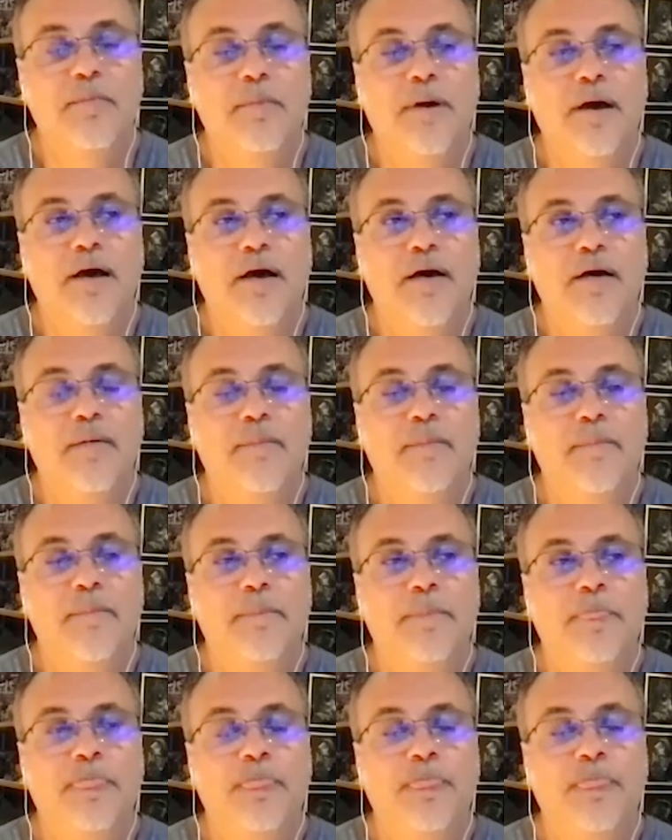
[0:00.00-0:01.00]
um
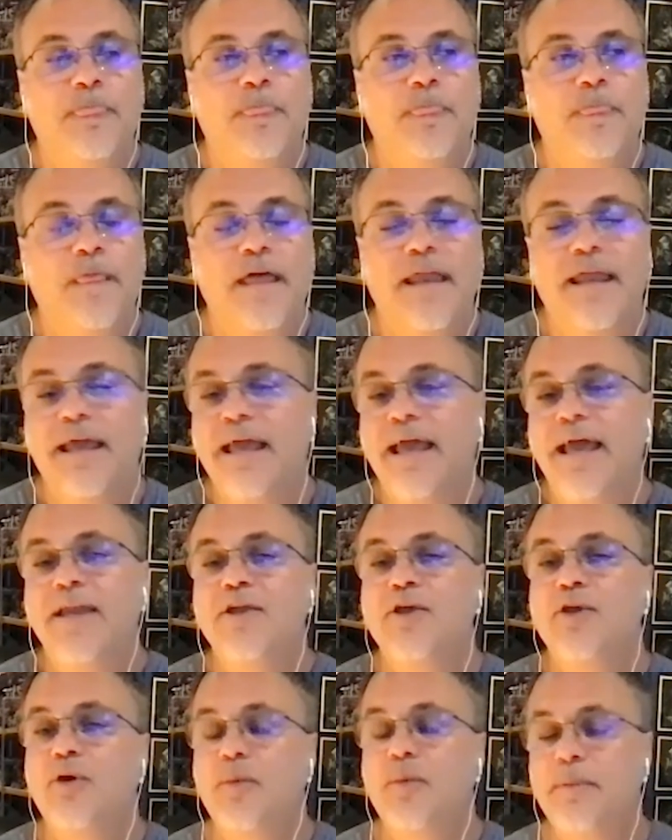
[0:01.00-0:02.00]
and
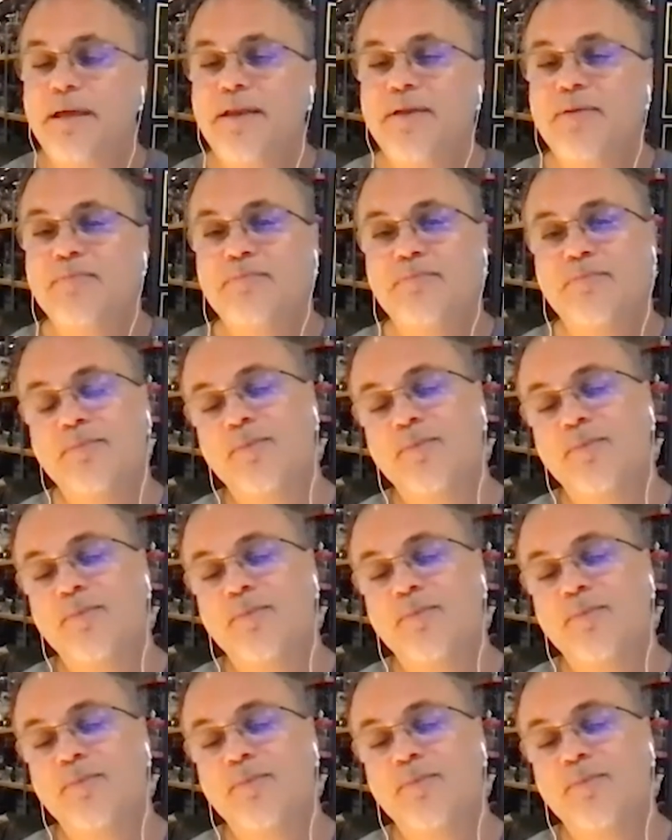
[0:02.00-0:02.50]
again you know i mean